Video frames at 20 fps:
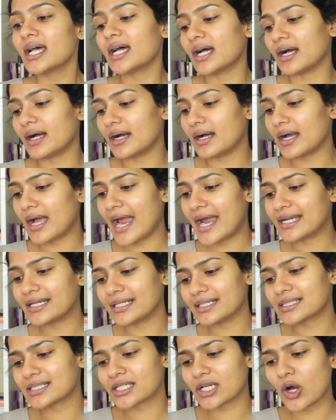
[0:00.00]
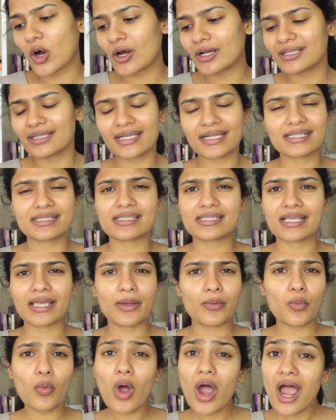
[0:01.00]
And it's called their
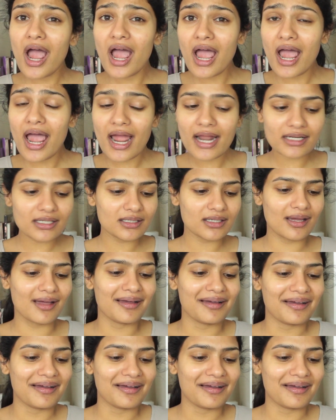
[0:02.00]
Say What?